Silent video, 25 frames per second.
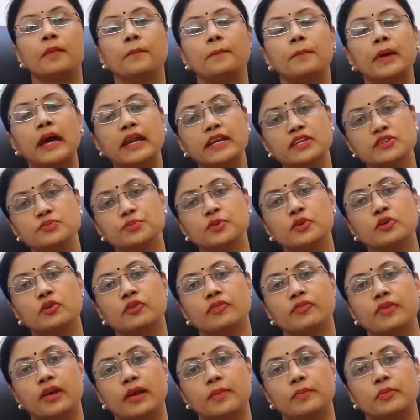Management
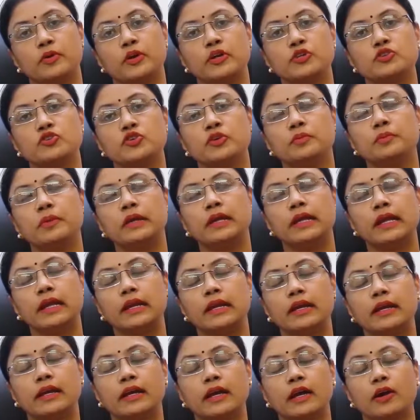of fibroid should be
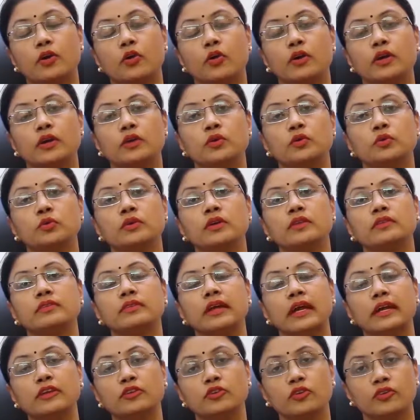tailored according to the
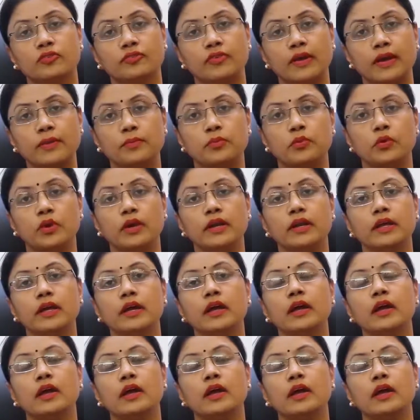size of fibroid,